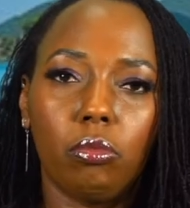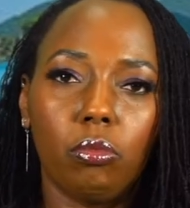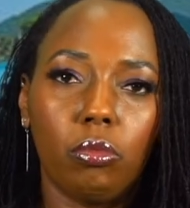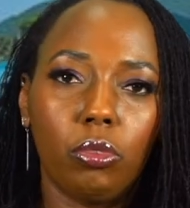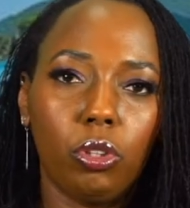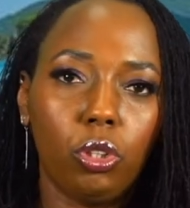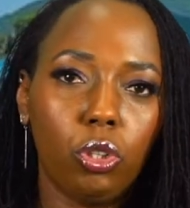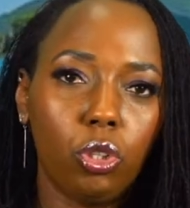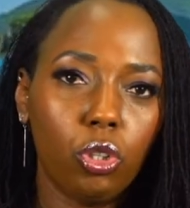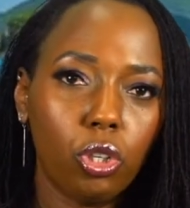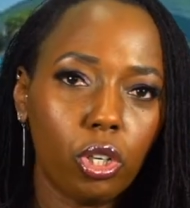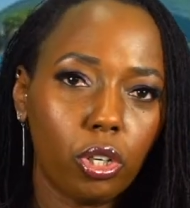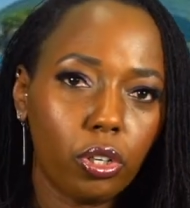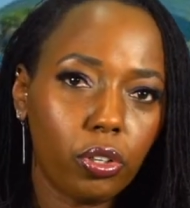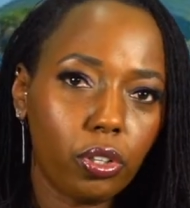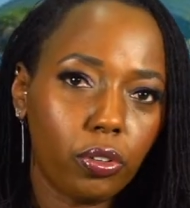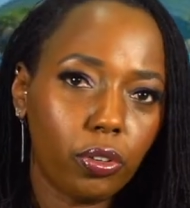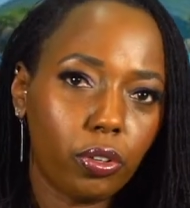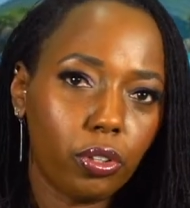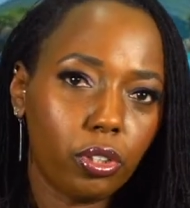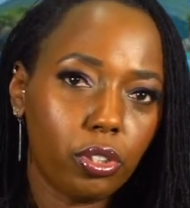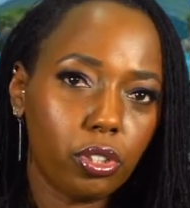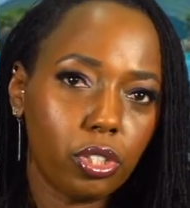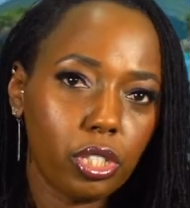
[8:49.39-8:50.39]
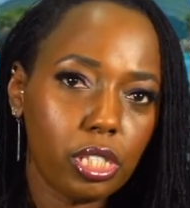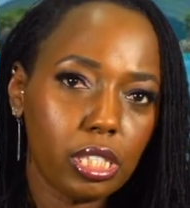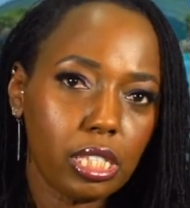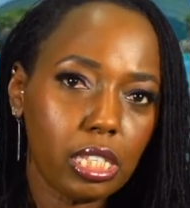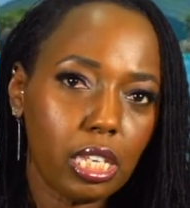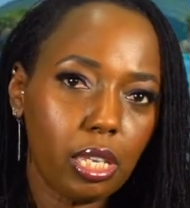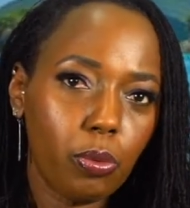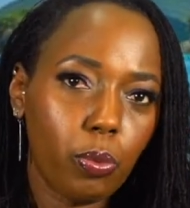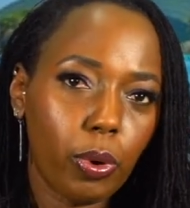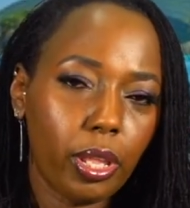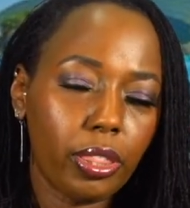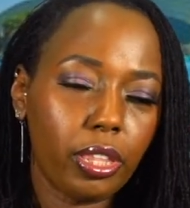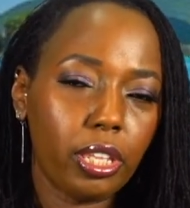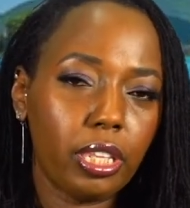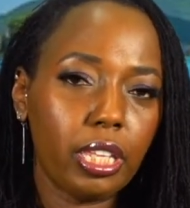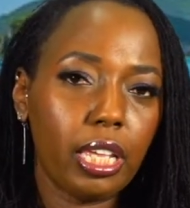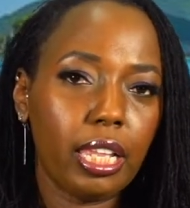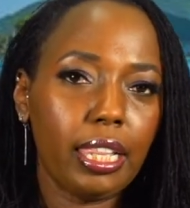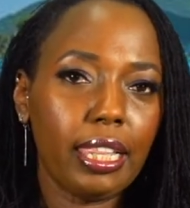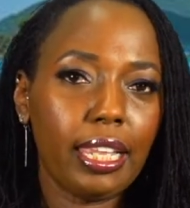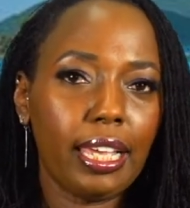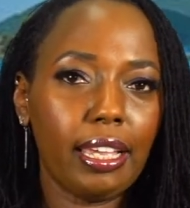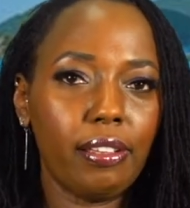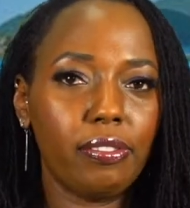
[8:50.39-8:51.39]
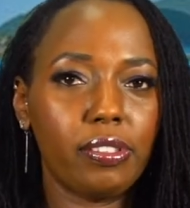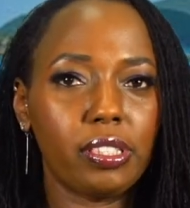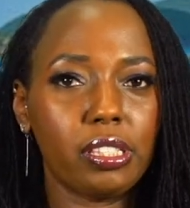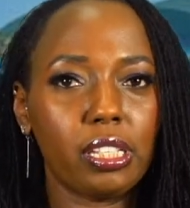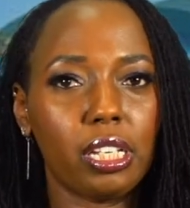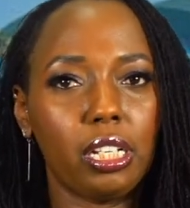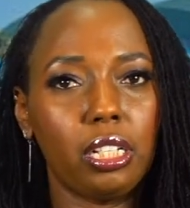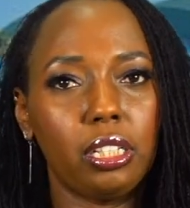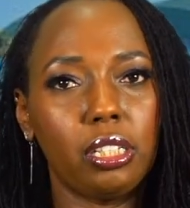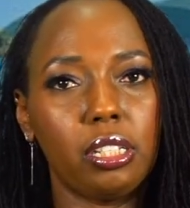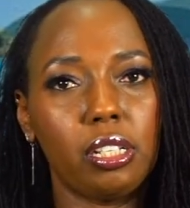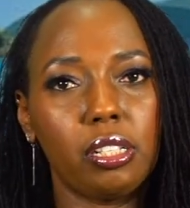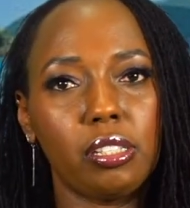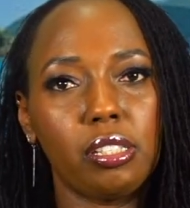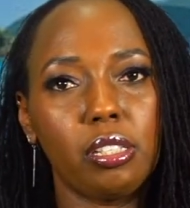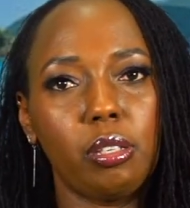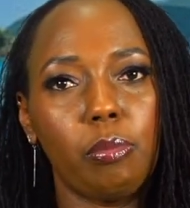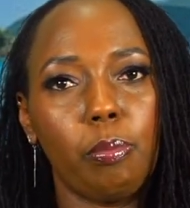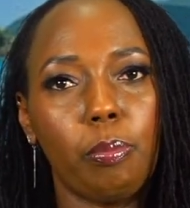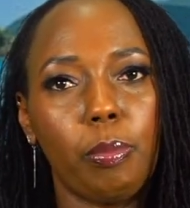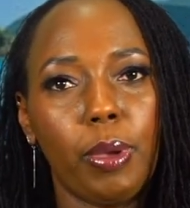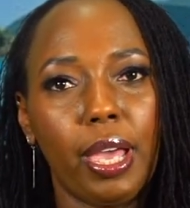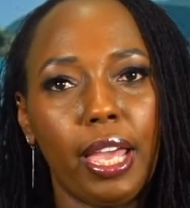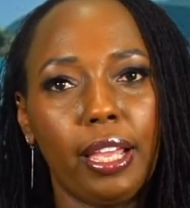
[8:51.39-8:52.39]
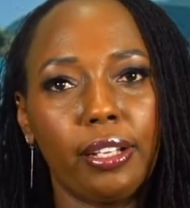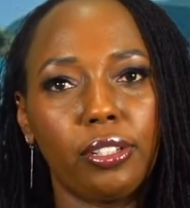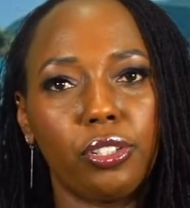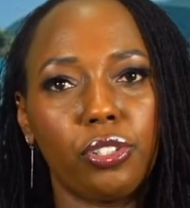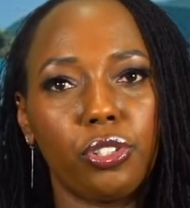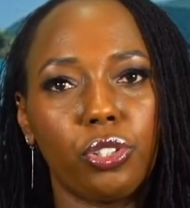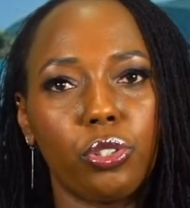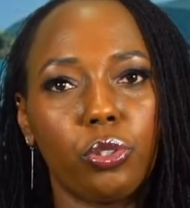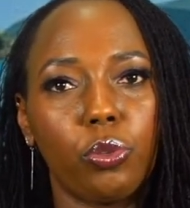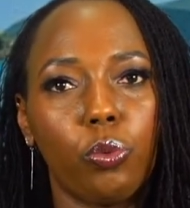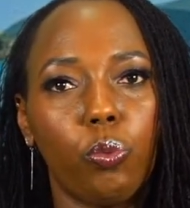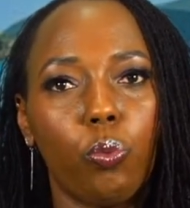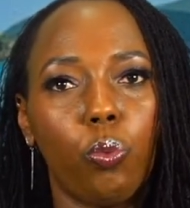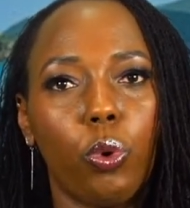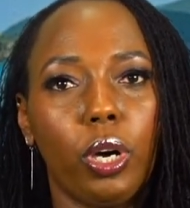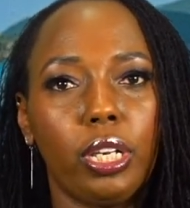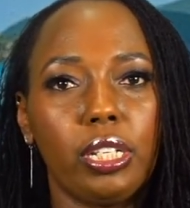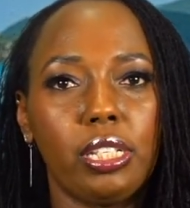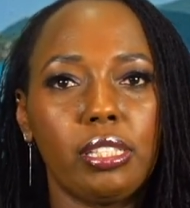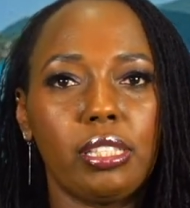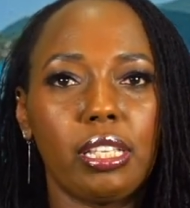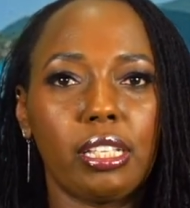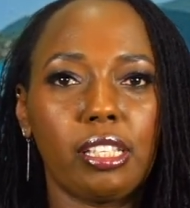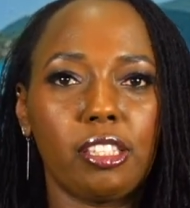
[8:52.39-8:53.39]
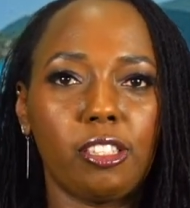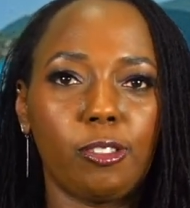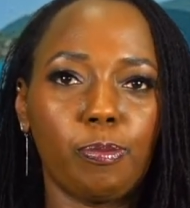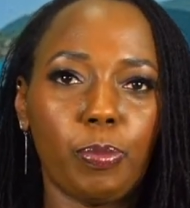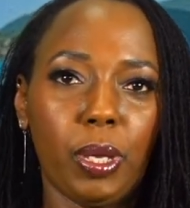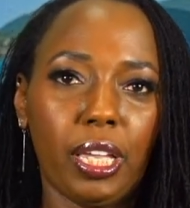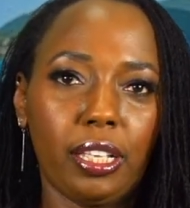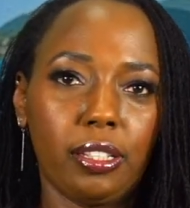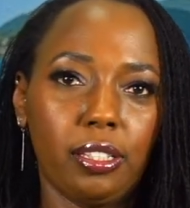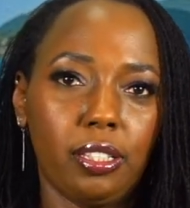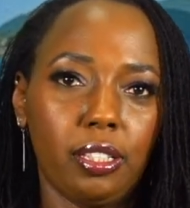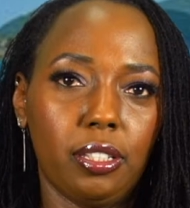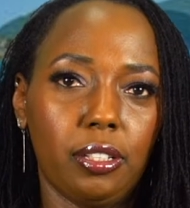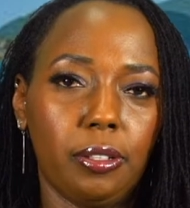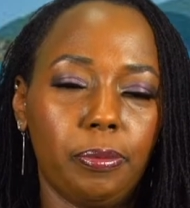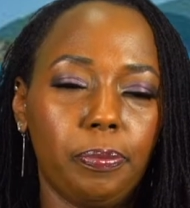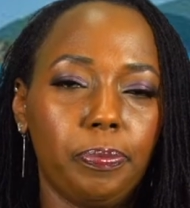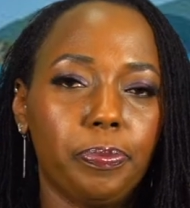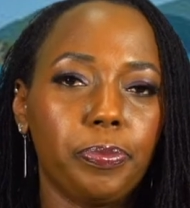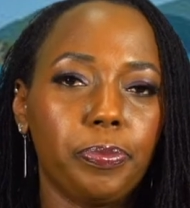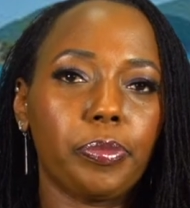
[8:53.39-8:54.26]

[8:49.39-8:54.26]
look to see whether their lifestyle doesn't match what is expected.